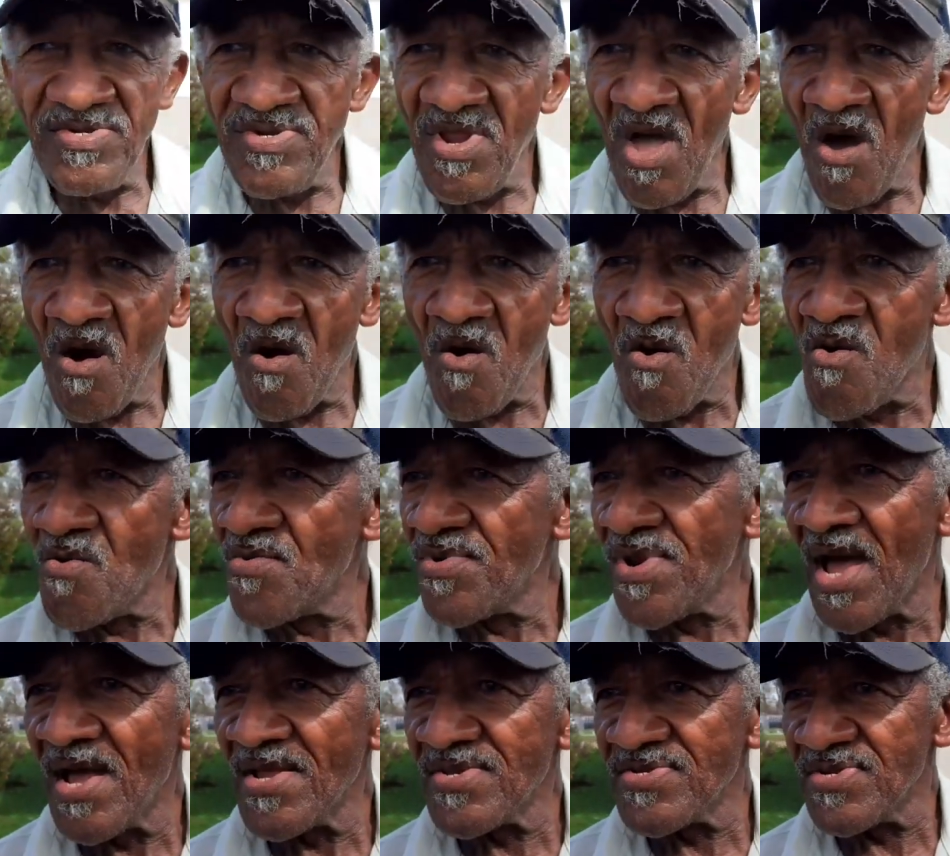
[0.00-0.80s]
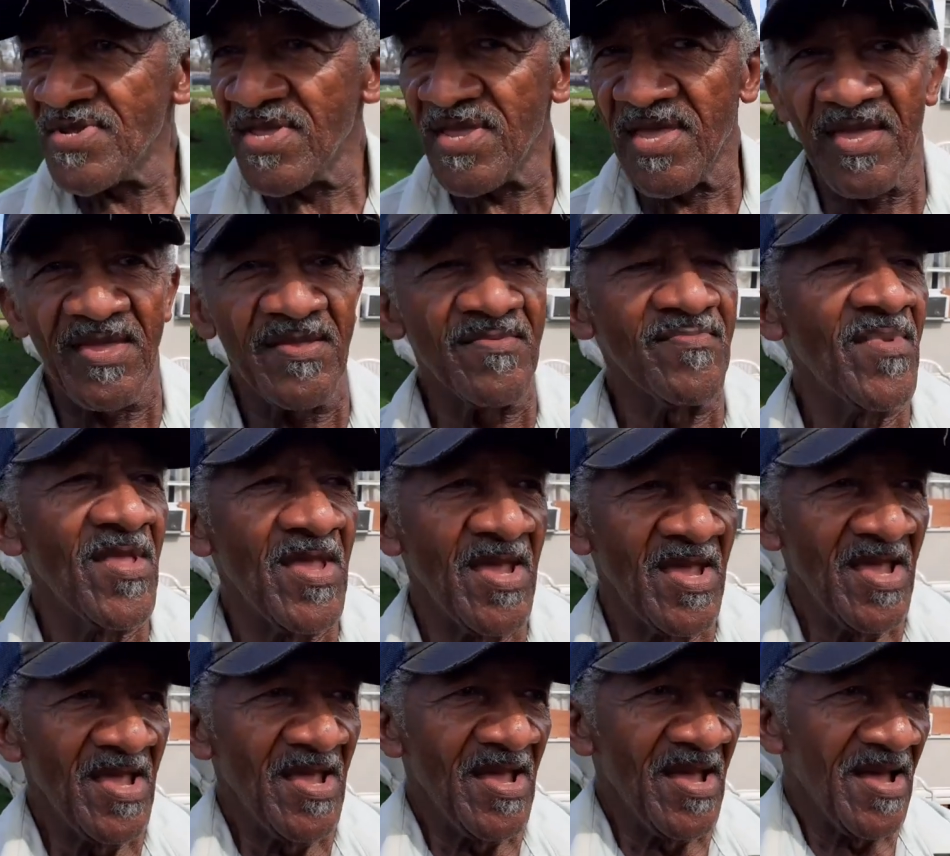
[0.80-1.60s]
you anything? No, not yet.
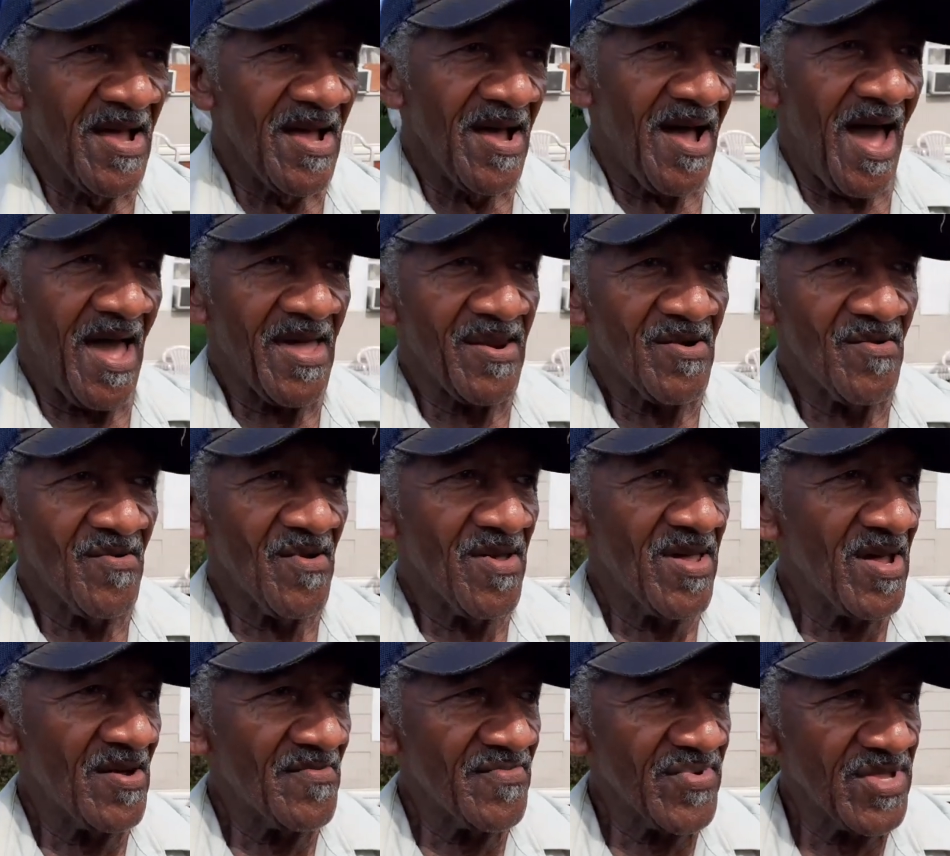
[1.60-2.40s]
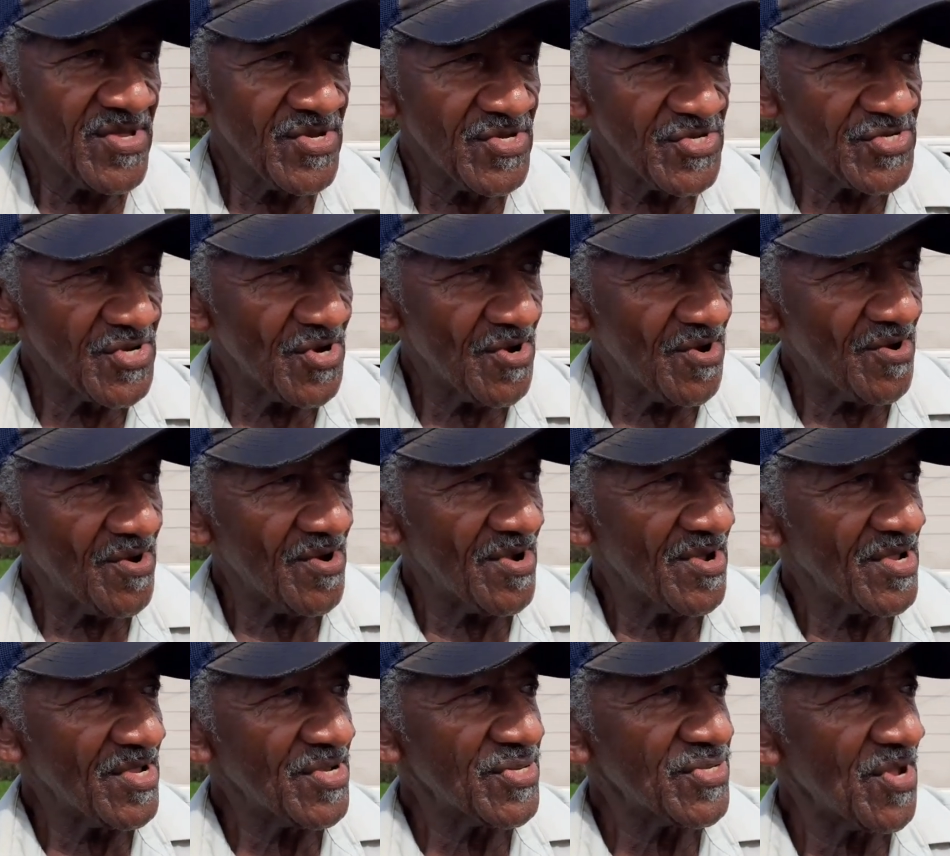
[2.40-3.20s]
I don't have
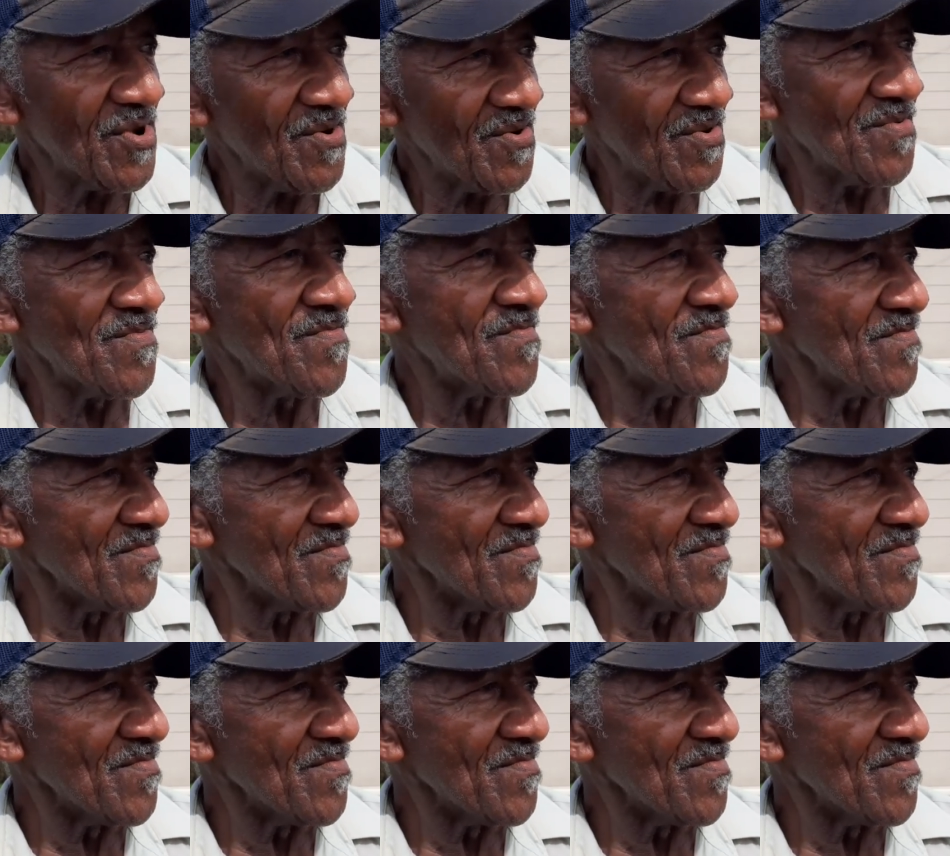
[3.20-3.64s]
insurance, so